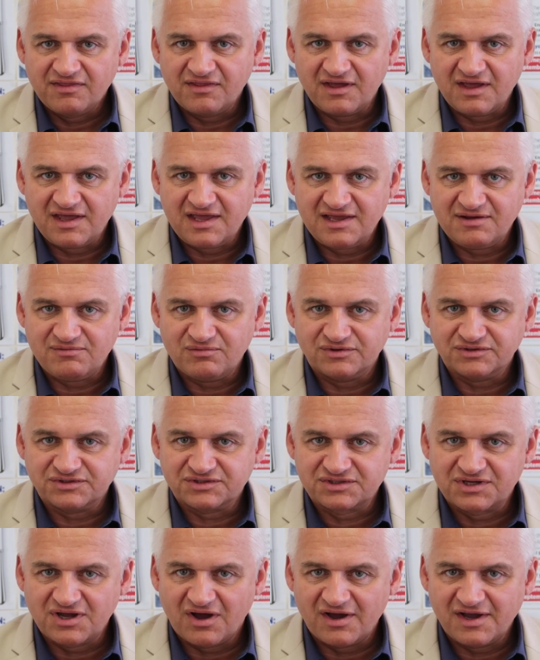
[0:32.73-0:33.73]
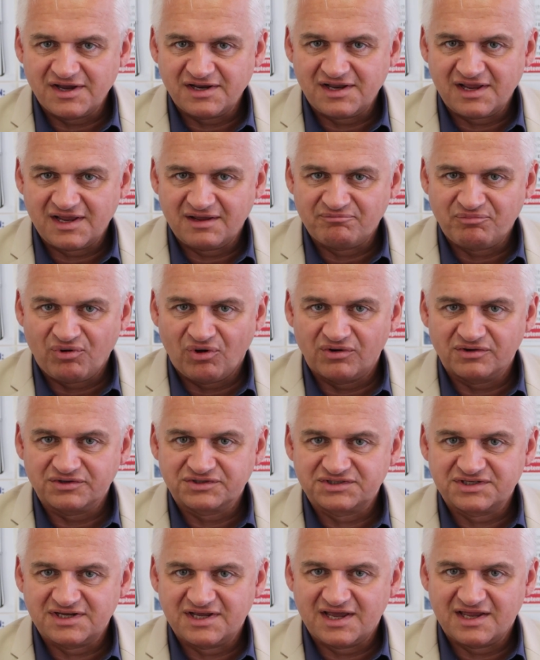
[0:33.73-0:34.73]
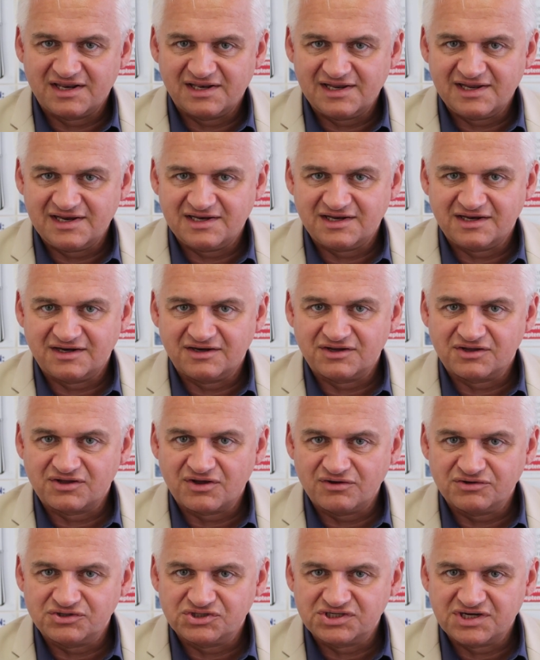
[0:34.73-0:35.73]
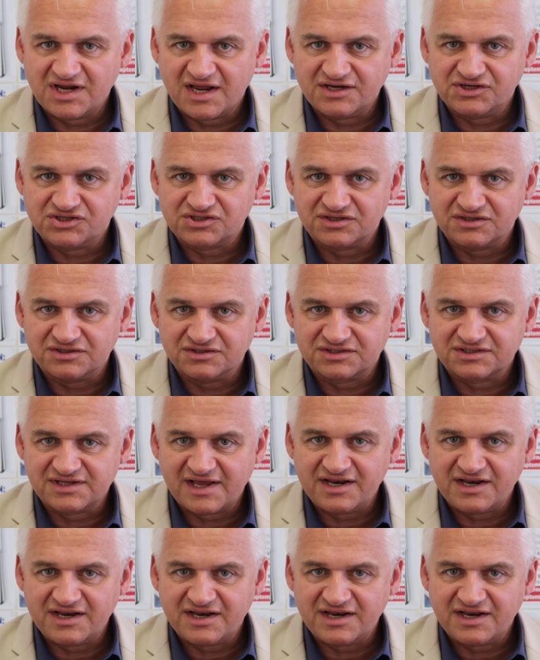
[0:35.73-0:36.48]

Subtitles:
that he was guiding policy and leading negotiations.